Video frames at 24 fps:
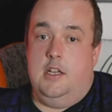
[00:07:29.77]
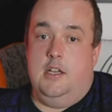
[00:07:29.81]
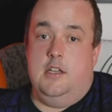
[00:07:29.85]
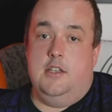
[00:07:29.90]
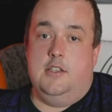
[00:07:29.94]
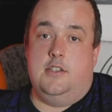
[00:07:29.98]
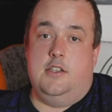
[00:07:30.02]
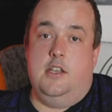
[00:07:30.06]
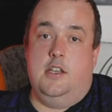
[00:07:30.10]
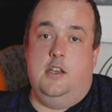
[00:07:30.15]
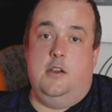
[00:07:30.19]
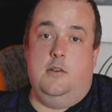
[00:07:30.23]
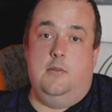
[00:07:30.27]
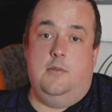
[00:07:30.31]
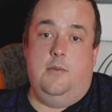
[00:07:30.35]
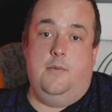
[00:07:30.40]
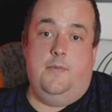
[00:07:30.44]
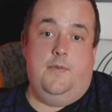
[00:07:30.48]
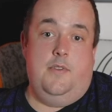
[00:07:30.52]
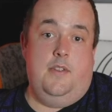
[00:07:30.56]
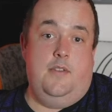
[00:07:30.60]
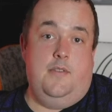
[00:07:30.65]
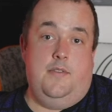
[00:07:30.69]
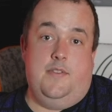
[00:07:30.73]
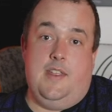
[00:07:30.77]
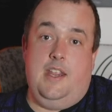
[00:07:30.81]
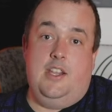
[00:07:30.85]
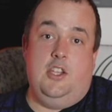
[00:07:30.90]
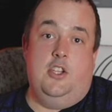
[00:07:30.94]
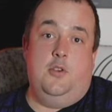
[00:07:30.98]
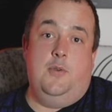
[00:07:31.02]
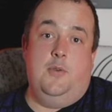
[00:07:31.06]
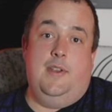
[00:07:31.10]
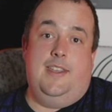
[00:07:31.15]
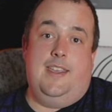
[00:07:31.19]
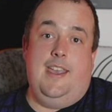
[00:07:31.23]
So thank
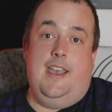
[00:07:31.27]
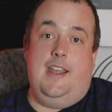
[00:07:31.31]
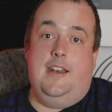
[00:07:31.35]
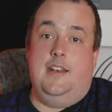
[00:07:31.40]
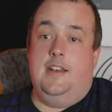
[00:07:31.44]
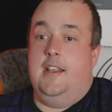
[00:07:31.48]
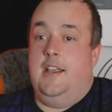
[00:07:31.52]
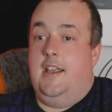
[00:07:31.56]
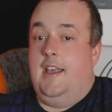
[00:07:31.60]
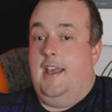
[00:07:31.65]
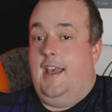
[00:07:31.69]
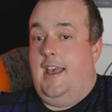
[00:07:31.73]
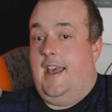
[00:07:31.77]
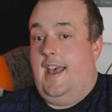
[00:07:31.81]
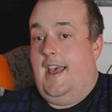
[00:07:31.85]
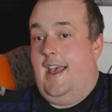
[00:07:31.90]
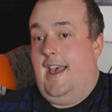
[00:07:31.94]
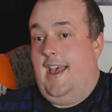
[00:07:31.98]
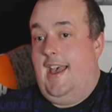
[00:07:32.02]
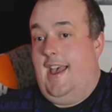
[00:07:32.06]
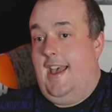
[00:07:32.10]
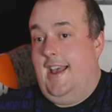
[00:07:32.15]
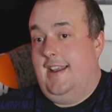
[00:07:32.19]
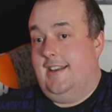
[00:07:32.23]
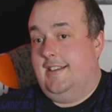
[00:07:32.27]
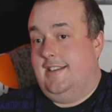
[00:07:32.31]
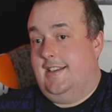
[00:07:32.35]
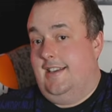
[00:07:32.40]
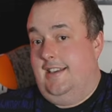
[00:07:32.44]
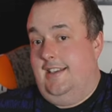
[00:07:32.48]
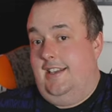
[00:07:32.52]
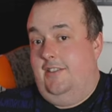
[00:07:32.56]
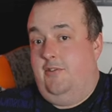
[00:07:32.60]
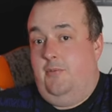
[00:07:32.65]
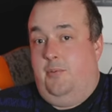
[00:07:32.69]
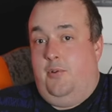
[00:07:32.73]
you again. And
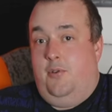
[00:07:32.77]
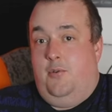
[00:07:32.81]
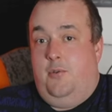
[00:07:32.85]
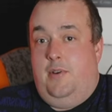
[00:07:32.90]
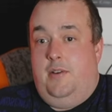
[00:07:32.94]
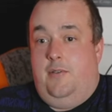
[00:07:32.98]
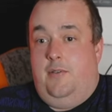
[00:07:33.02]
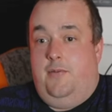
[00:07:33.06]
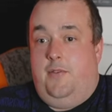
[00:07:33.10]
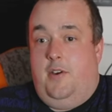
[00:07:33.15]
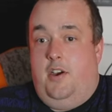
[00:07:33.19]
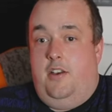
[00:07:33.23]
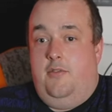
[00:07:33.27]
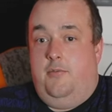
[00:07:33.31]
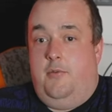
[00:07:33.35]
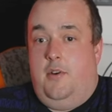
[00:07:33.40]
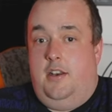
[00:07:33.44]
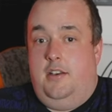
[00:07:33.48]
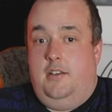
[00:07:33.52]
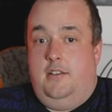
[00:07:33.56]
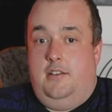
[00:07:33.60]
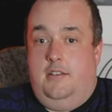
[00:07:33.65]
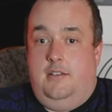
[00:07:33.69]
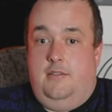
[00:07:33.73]
Liverpool win 5-1.